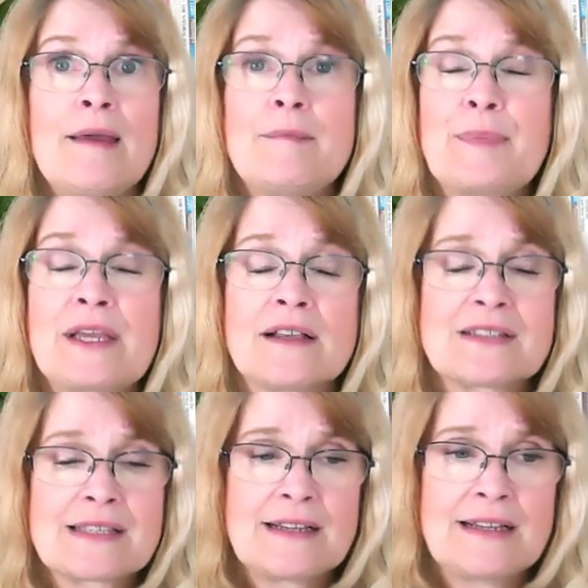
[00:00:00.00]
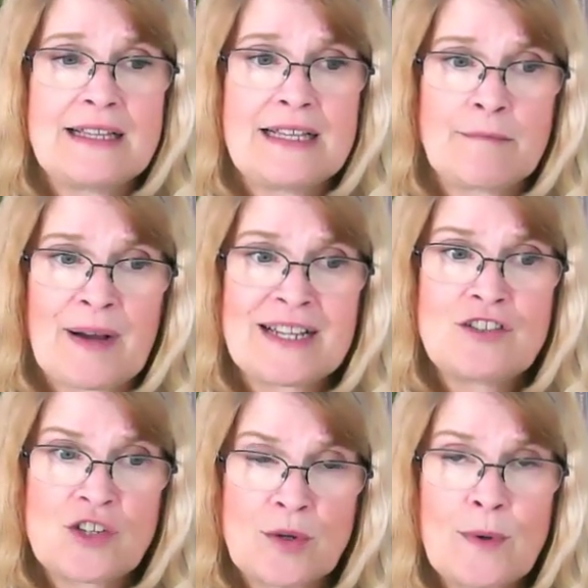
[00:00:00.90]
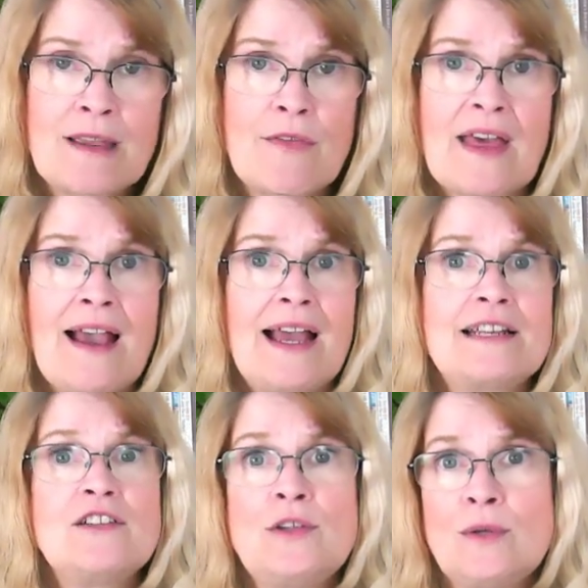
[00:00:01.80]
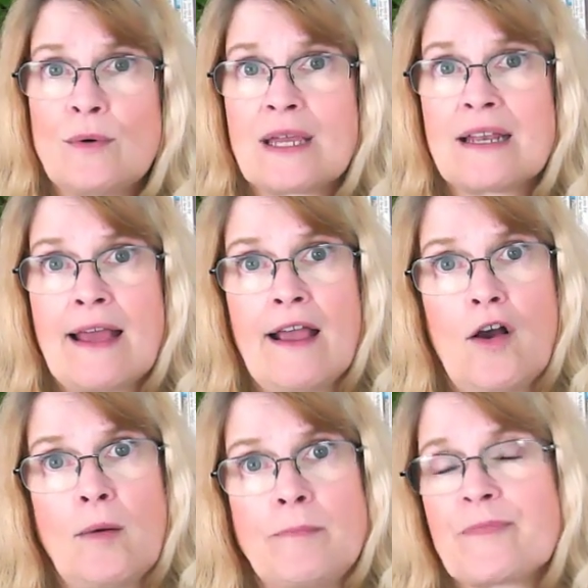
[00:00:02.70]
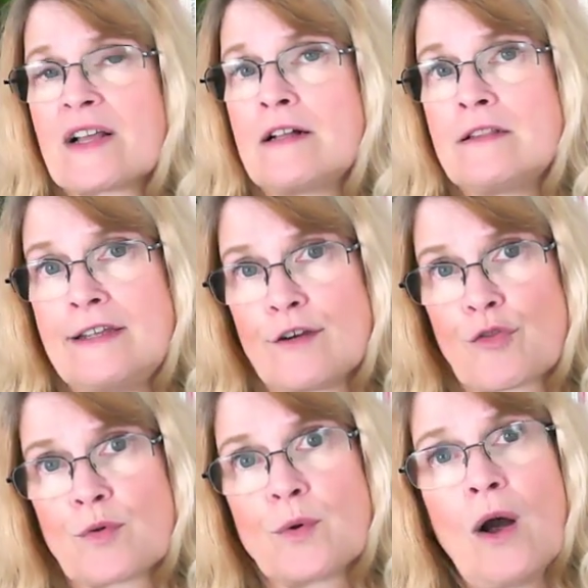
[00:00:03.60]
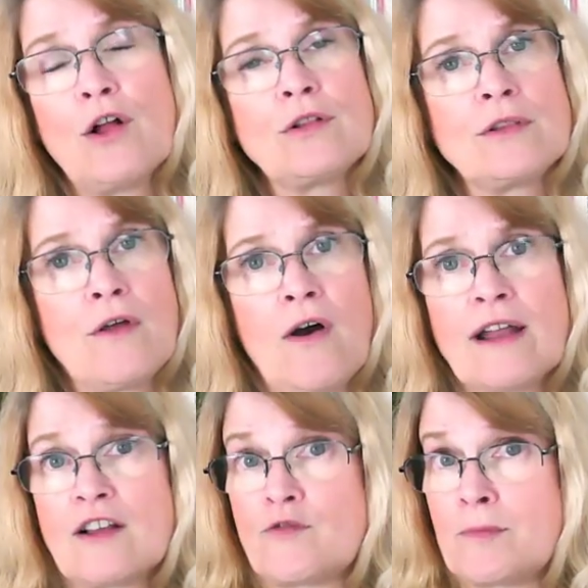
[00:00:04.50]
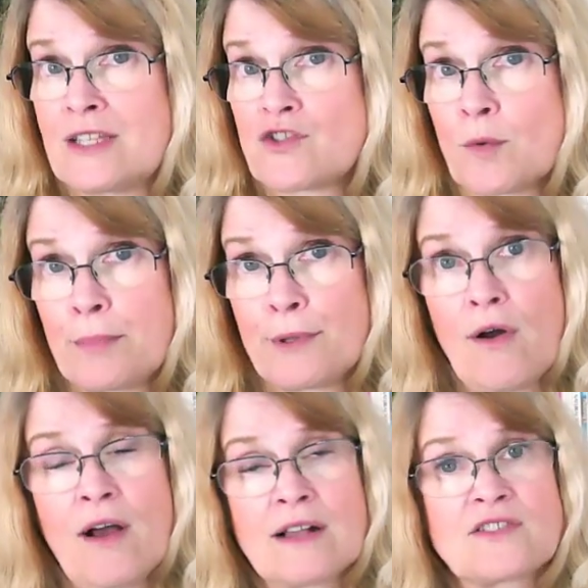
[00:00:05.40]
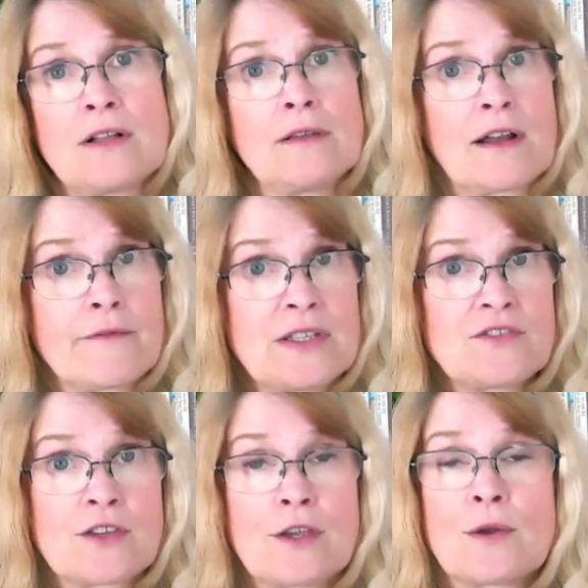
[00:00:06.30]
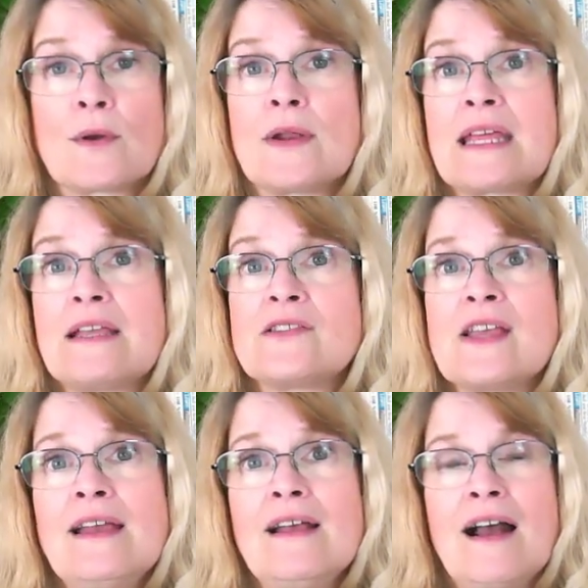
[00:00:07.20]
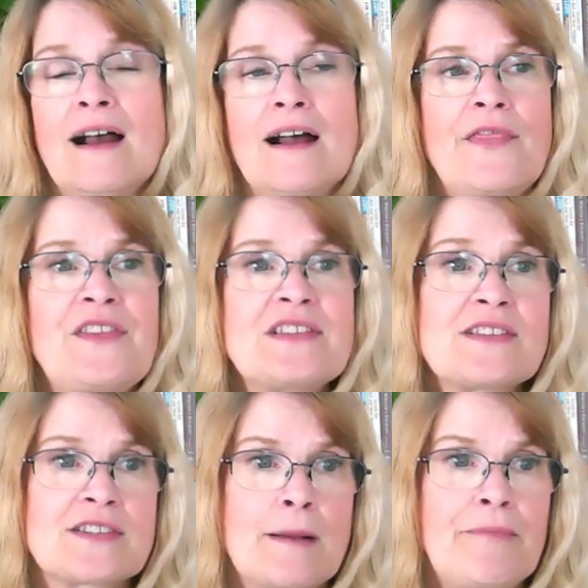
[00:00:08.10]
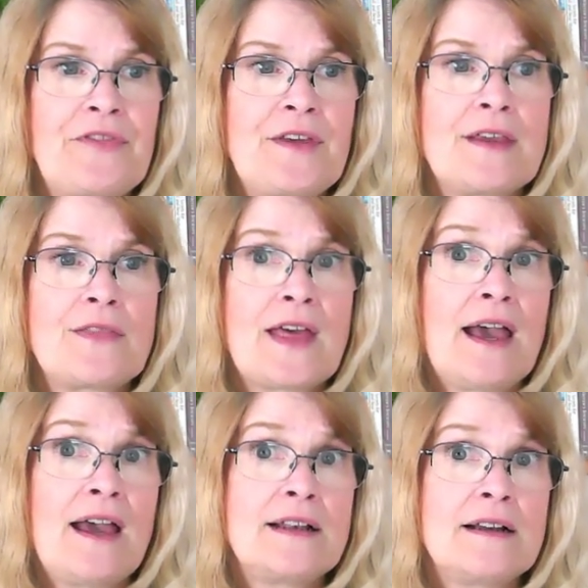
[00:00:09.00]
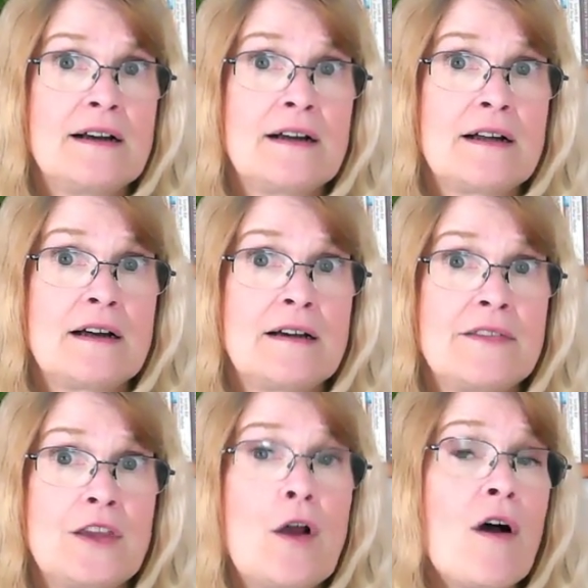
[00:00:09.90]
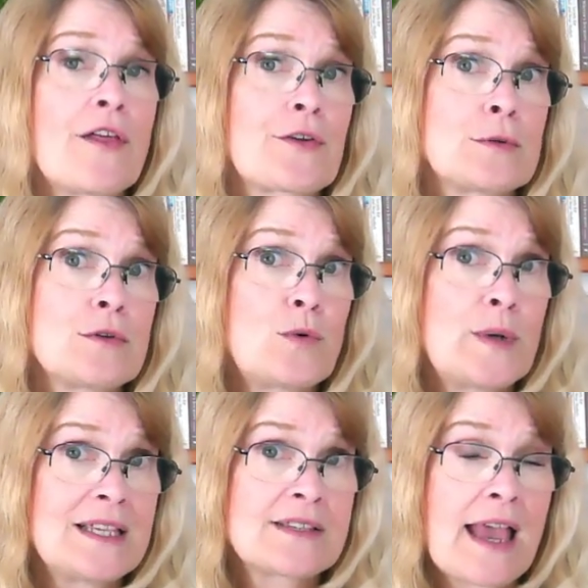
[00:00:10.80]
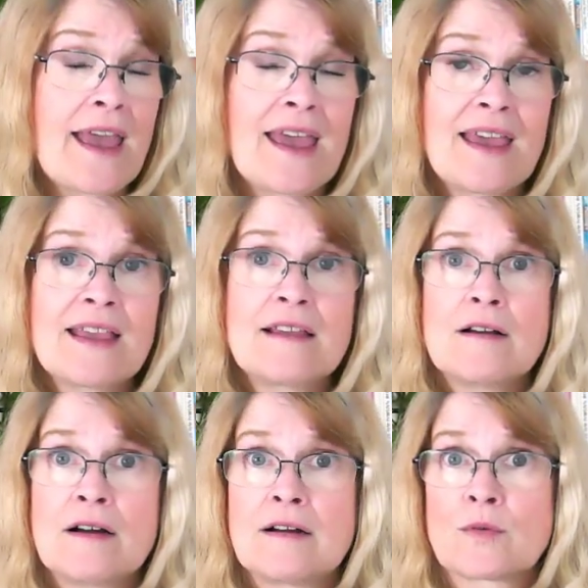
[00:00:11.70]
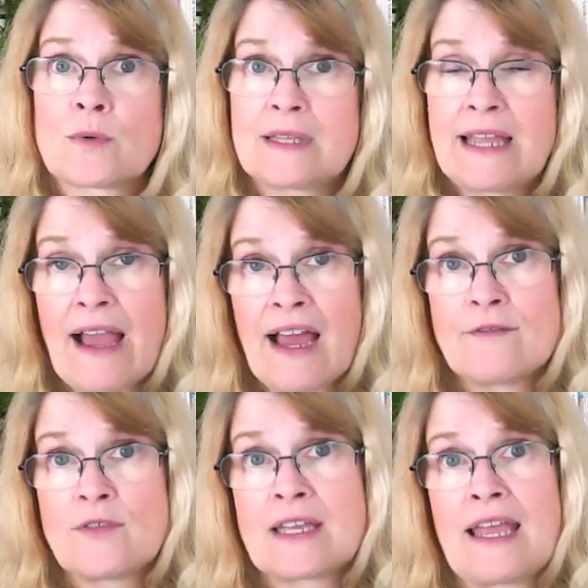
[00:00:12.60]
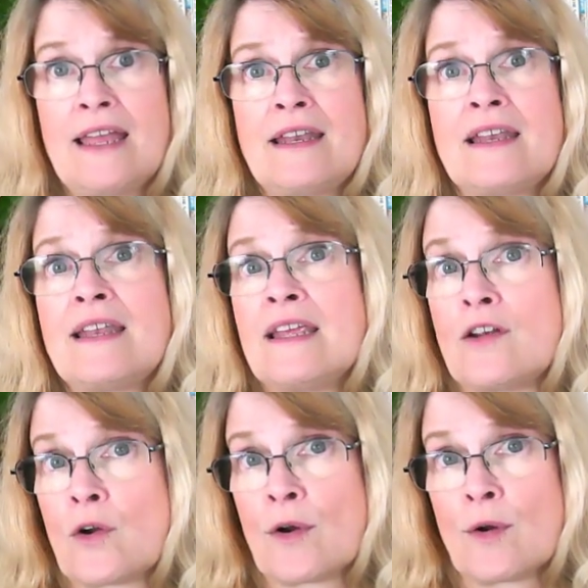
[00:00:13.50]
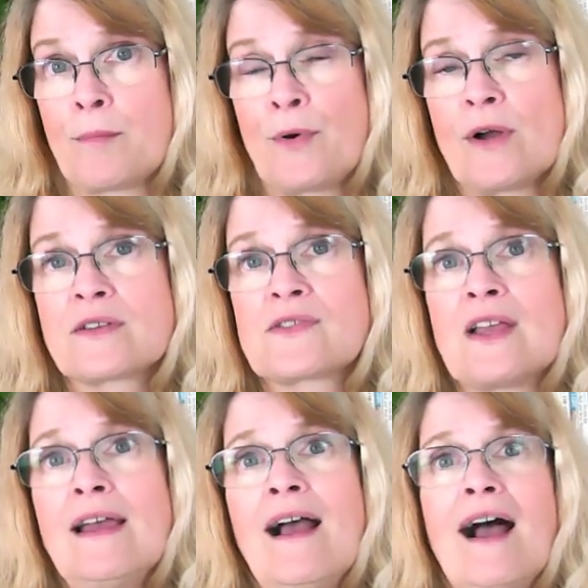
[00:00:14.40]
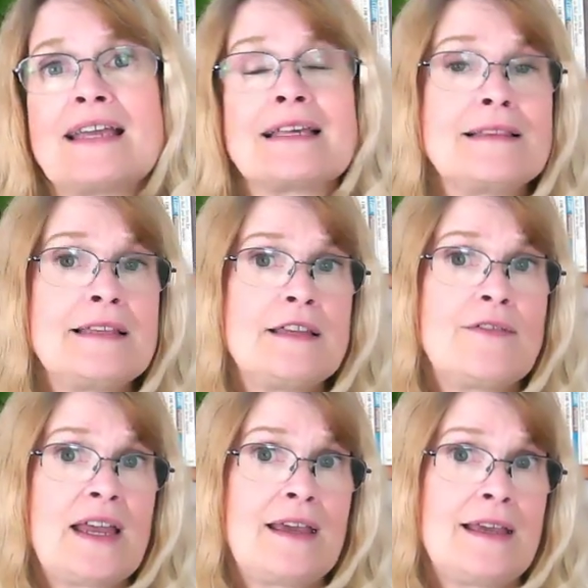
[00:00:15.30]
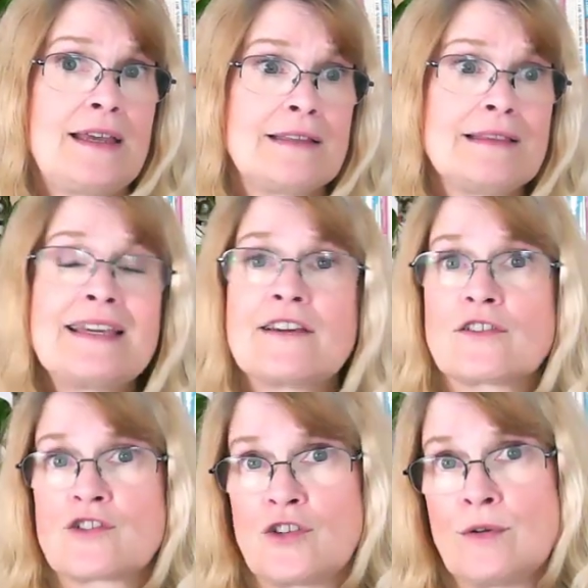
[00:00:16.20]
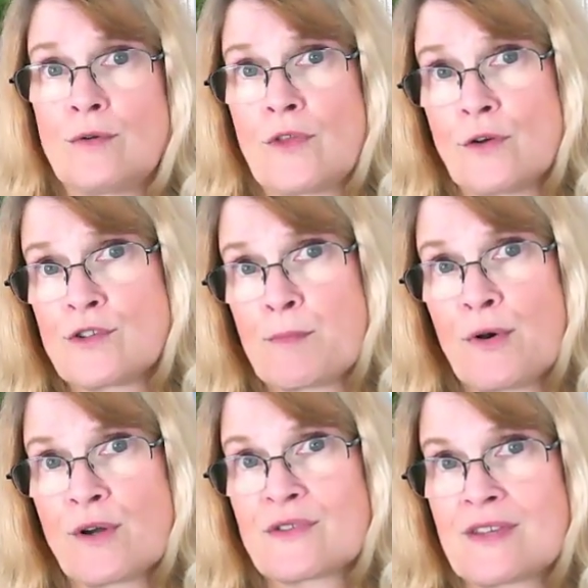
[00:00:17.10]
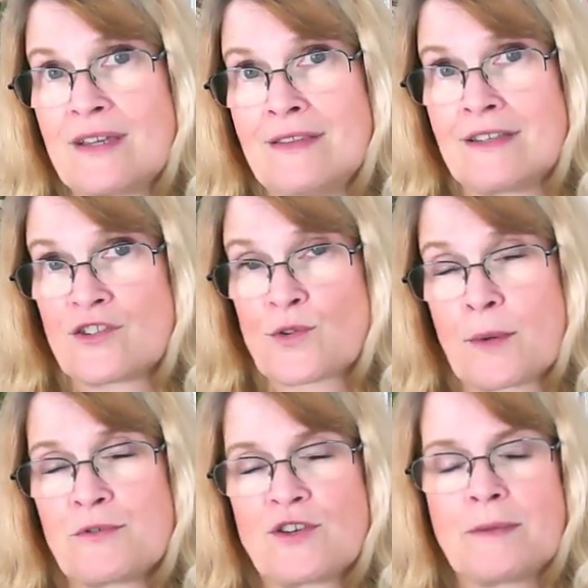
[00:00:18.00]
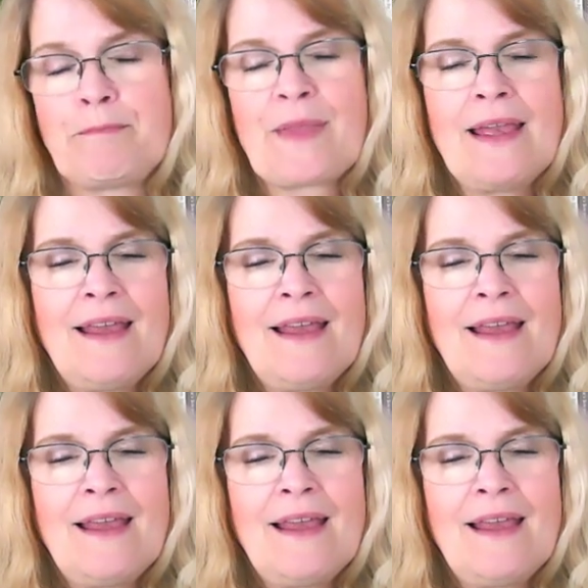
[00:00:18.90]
Because by doing that, you can help clear through a lot of mental blocks, a lot of insecurities. This is something that the author Louise Hay really advocated in her books. I can leave a link to those books in the description.